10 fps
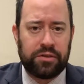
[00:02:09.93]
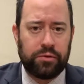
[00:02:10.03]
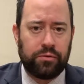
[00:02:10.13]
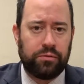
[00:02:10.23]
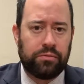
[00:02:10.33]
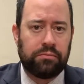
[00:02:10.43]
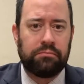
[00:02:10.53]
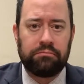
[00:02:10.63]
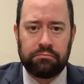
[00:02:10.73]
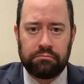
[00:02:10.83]
two
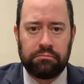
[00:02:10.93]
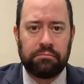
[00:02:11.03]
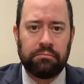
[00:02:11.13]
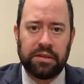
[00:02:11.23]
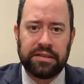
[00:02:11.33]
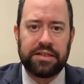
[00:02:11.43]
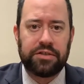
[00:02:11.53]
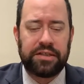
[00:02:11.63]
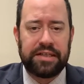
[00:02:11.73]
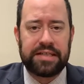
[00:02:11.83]

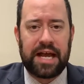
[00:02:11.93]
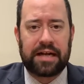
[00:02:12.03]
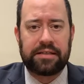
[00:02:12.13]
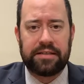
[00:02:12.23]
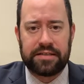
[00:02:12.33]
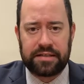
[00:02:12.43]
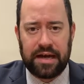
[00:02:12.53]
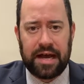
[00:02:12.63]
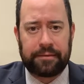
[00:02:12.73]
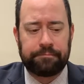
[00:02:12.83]
allegedly attacked this guy.